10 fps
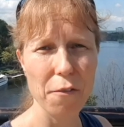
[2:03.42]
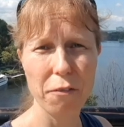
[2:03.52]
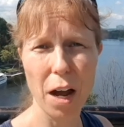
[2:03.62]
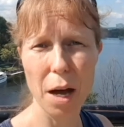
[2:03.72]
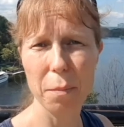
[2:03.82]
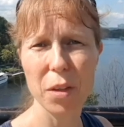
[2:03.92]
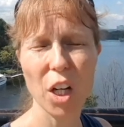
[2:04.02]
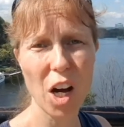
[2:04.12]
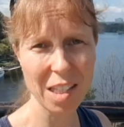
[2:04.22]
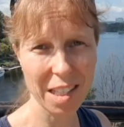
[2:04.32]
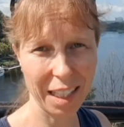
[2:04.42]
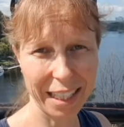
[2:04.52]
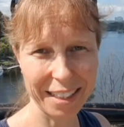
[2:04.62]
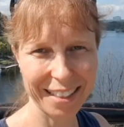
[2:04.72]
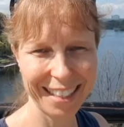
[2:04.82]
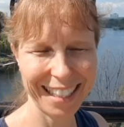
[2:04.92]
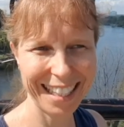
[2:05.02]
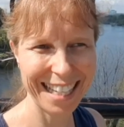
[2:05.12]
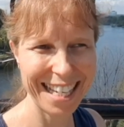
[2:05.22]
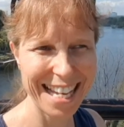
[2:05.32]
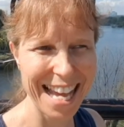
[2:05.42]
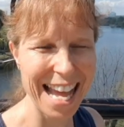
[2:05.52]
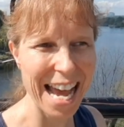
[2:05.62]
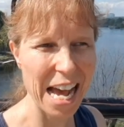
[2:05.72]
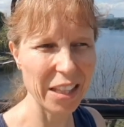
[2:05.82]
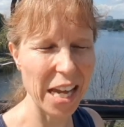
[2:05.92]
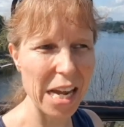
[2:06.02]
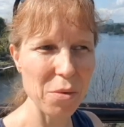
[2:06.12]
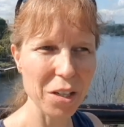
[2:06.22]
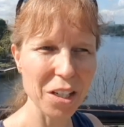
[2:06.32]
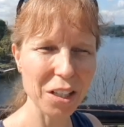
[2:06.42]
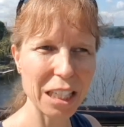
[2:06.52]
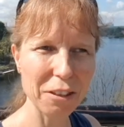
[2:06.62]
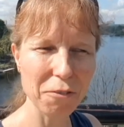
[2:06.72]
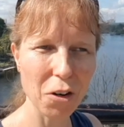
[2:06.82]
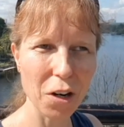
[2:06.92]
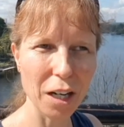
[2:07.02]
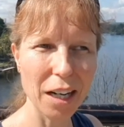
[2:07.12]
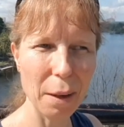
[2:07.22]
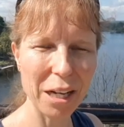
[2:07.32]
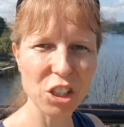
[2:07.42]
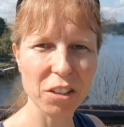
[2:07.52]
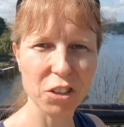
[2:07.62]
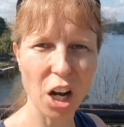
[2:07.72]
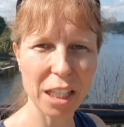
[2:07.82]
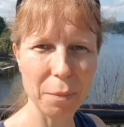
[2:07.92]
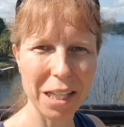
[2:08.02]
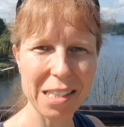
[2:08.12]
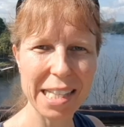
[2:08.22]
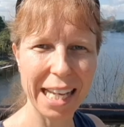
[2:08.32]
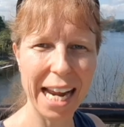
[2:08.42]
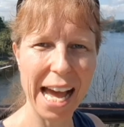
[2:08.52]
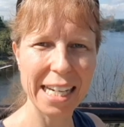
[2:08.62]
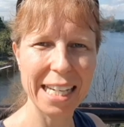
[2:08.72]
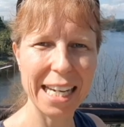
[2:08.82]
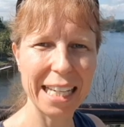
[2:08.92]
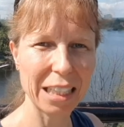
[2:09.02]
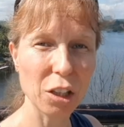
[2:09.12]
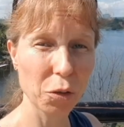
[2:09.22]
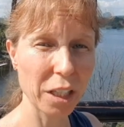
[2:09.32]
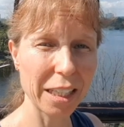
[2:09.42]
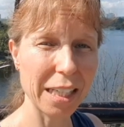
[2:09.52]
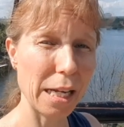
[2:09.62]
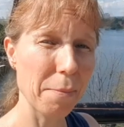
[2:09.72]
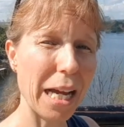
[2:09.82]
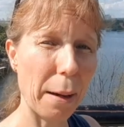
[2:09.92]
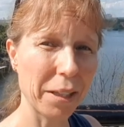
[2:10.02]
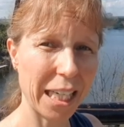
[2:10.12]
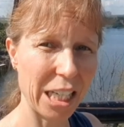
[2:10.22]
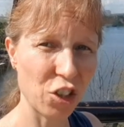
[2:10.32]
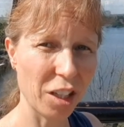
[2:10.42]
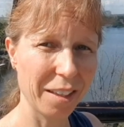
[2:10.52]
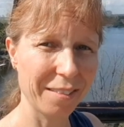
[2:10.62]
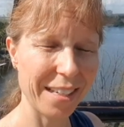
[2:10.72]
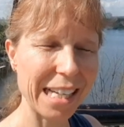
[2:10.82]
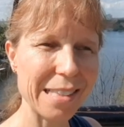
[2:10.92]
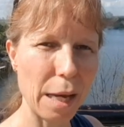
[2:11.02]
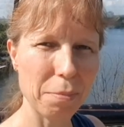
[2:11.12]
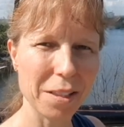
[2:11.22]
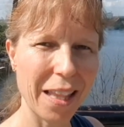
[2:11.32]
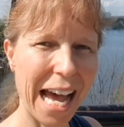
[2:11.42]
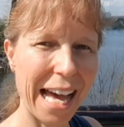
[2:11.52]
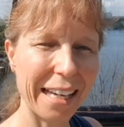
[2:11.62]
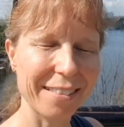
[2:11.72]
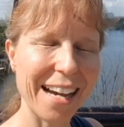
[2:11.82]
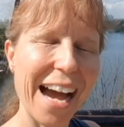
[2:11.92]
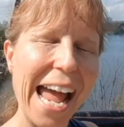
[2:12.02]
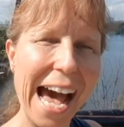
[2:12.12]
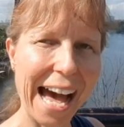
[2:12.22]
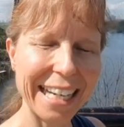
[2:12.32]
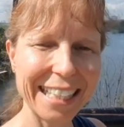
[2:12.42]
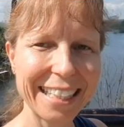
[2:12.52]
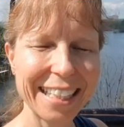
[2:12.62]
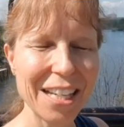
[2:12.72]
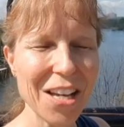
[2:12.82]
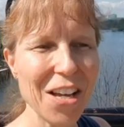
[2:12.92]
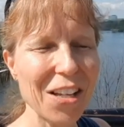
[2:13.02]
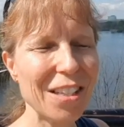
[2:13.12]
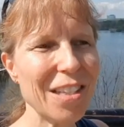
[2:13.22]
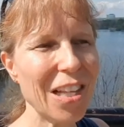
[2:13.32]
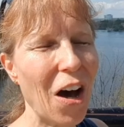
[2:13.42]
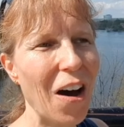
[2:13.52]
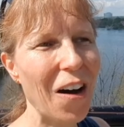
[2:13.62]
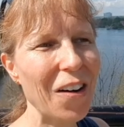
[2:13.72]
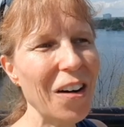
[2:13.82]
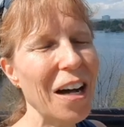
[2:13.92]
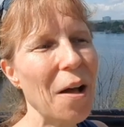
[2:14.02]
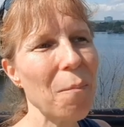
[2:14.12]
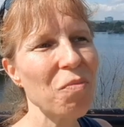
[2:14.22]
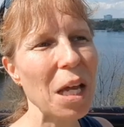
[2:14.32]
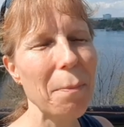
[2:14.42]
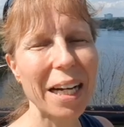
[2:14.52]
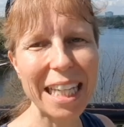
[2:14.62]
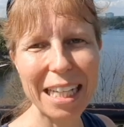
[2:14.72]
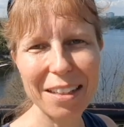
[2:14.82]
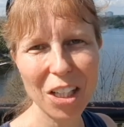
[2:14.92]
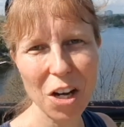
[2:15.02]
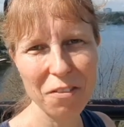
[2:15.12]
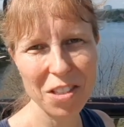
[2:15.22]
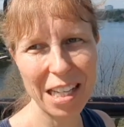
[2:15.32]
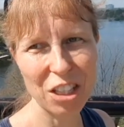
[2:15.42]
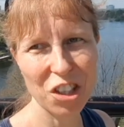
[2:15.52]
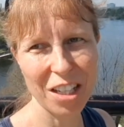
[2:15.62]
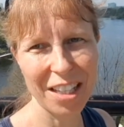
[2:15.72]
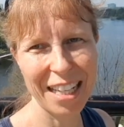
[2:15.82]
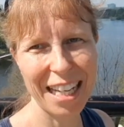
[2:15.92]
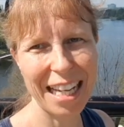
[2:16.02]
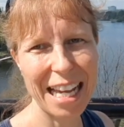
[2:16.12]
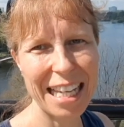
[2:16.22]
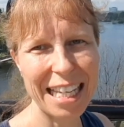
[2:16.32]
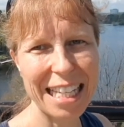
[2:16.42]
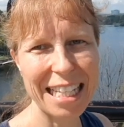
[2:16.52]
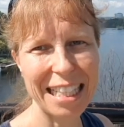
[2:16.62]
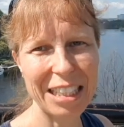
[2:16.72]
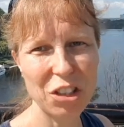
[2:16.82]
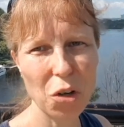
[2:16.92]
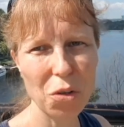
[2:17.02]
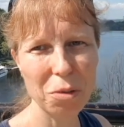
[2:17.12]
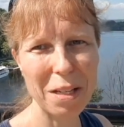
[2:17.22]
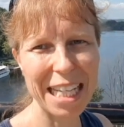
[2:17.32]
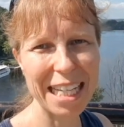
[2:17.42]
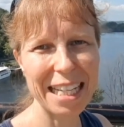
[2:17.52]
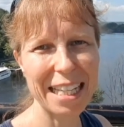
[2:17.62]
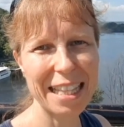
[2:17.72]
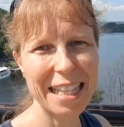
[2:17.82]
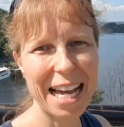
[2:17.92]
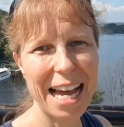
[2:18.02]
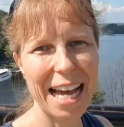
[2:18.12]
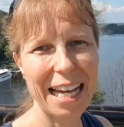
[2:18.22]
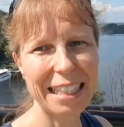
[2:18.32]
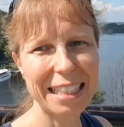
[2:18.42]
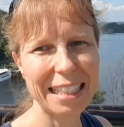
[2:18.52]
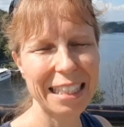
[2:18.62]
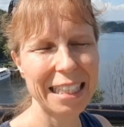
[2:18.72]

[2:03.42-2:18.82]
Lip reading: from the consulate. And they were looking for a bunch of documents that I hadn't included in my application, except that I had. So by the end of the conversation, he told me that